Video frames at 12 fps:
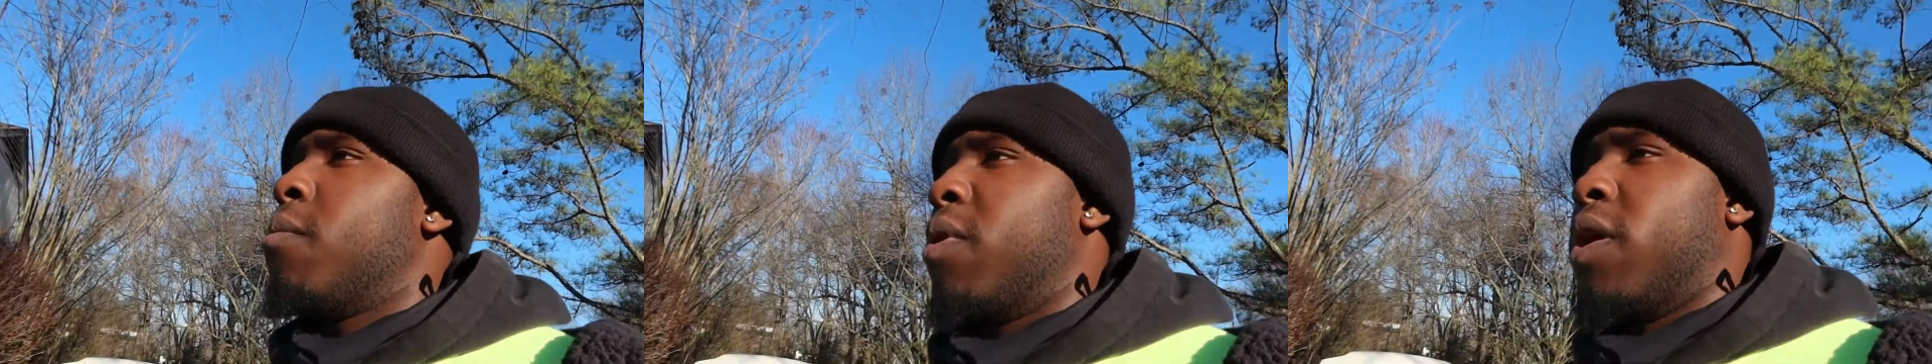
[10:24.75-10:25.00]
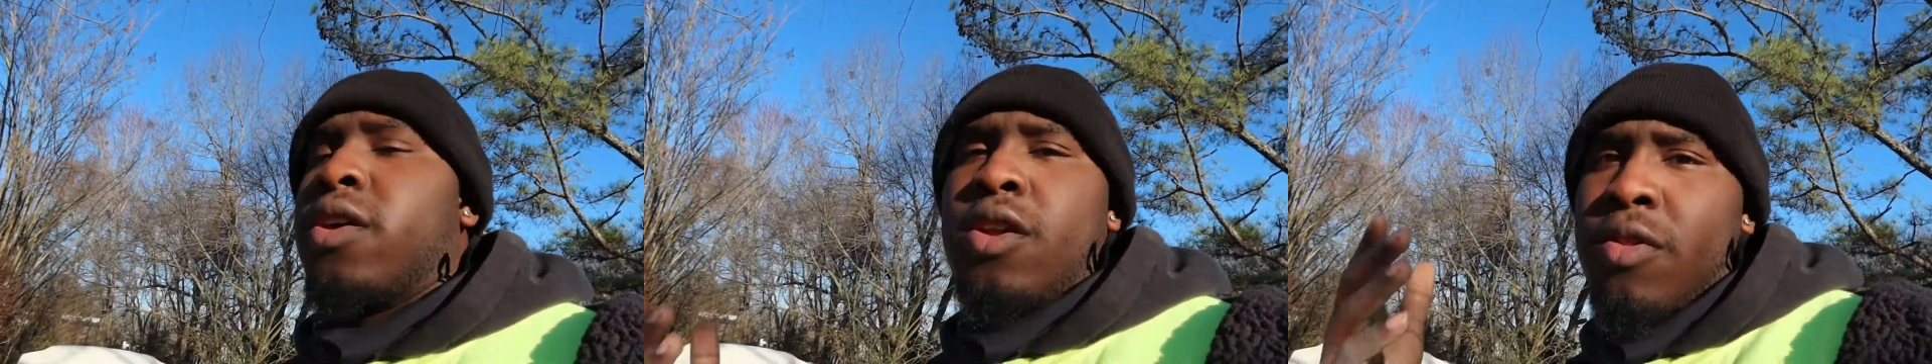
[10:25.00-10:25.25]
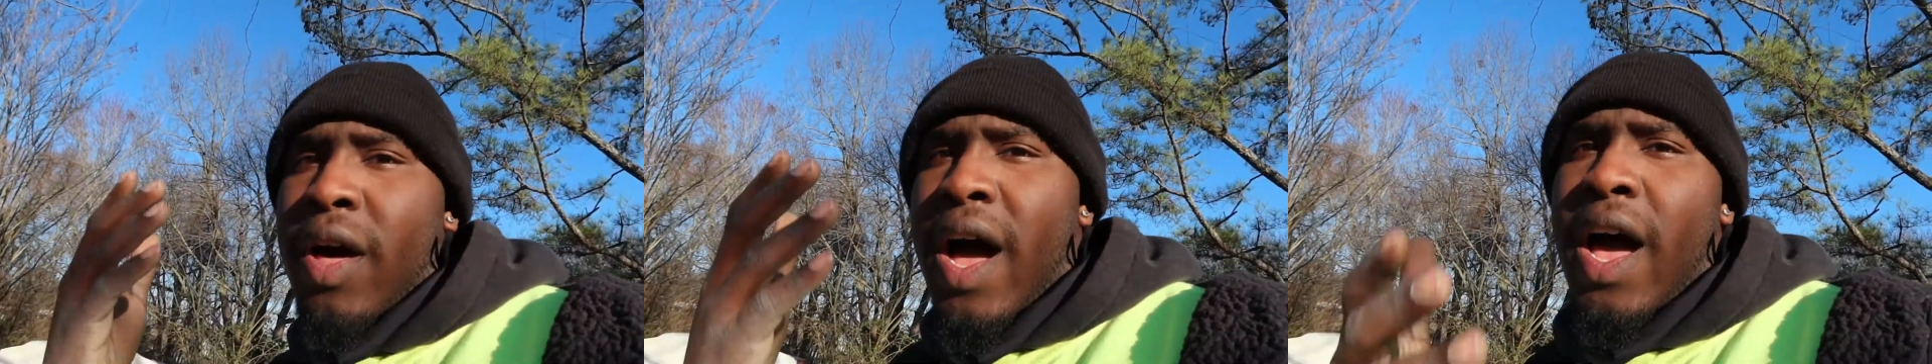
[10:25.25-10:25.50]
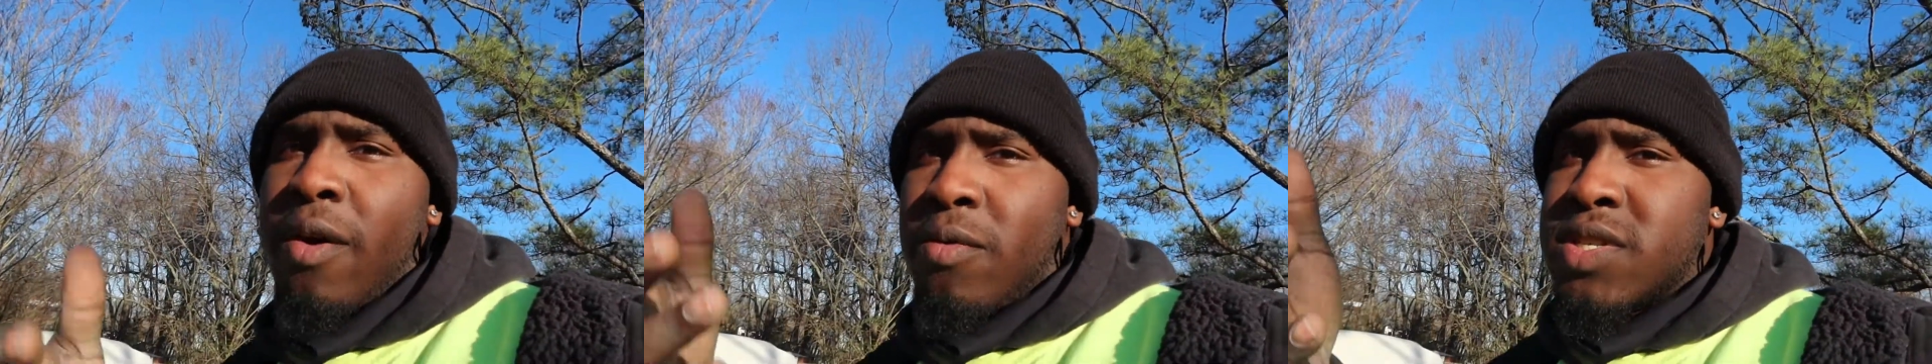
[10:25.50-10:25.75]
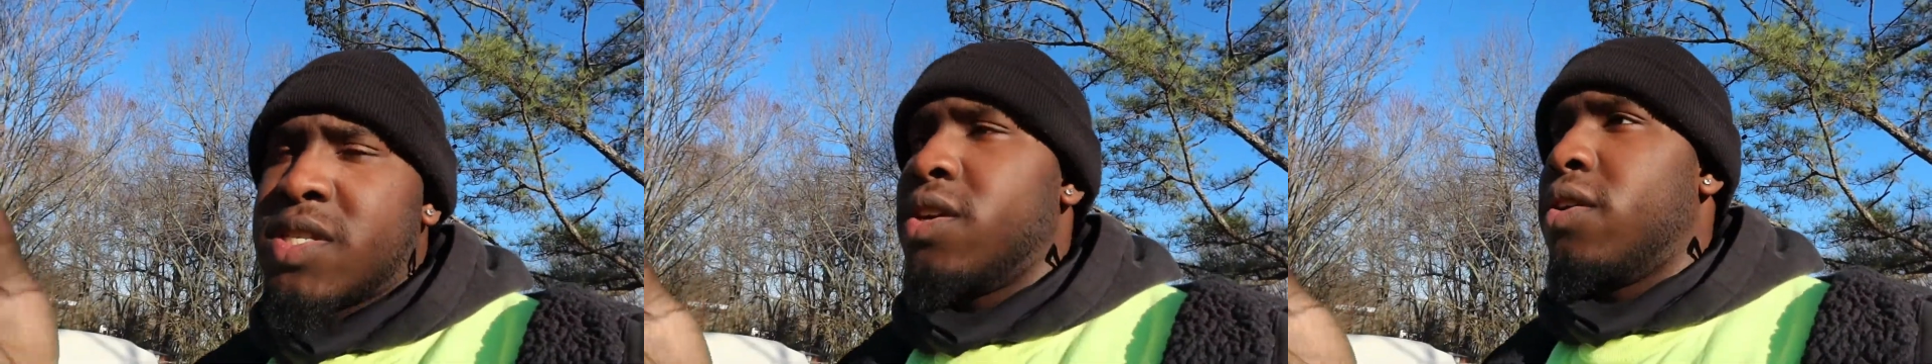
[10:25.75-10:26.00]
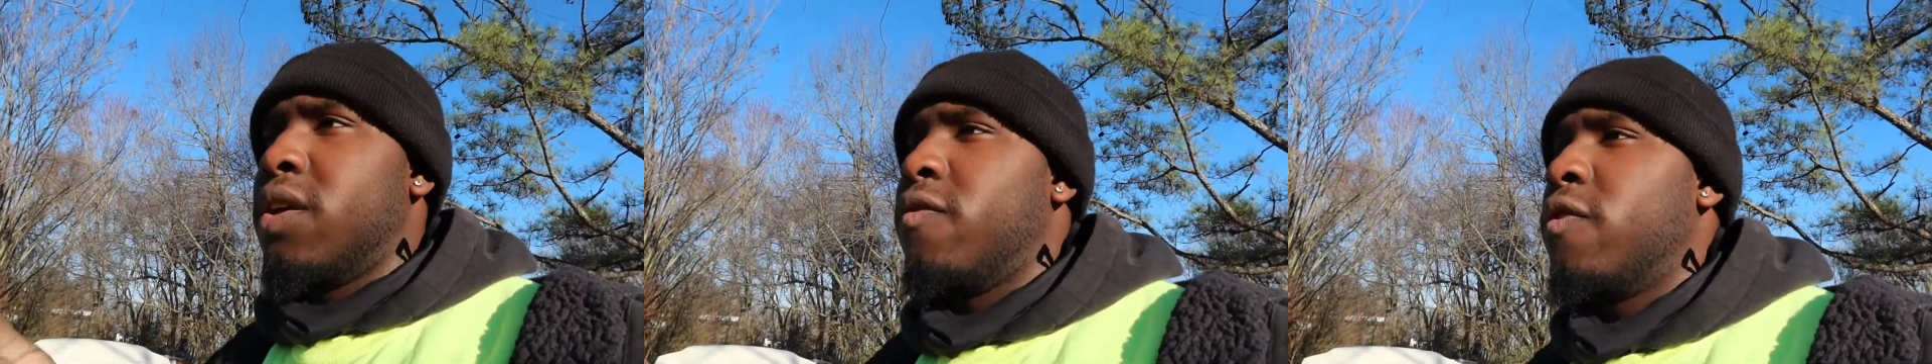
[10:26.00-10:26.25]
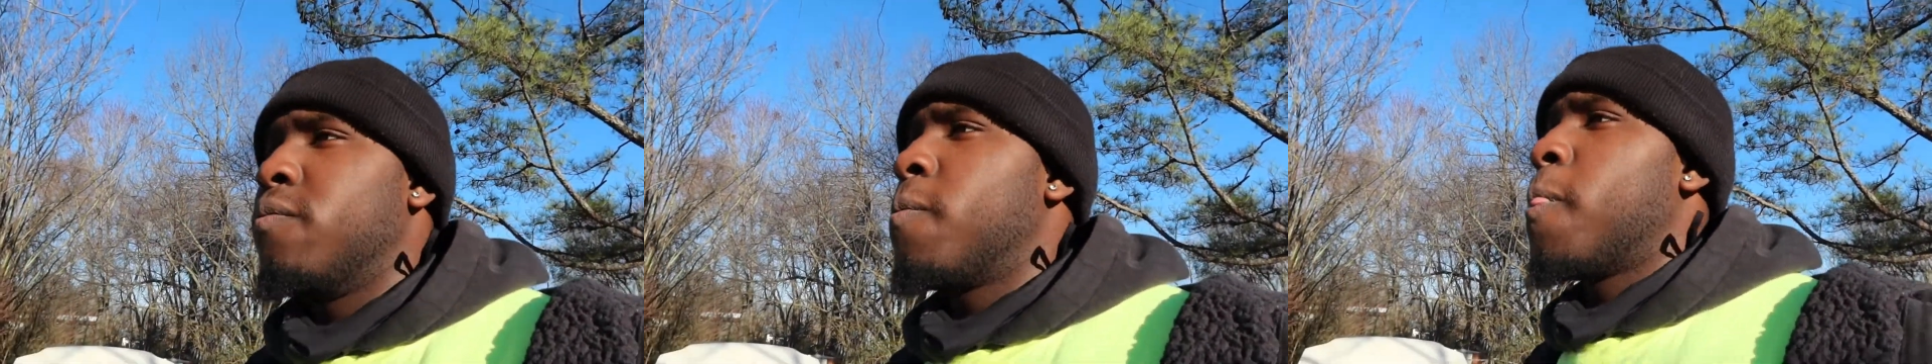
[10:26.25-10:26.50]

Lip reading: but you know, the height was still even.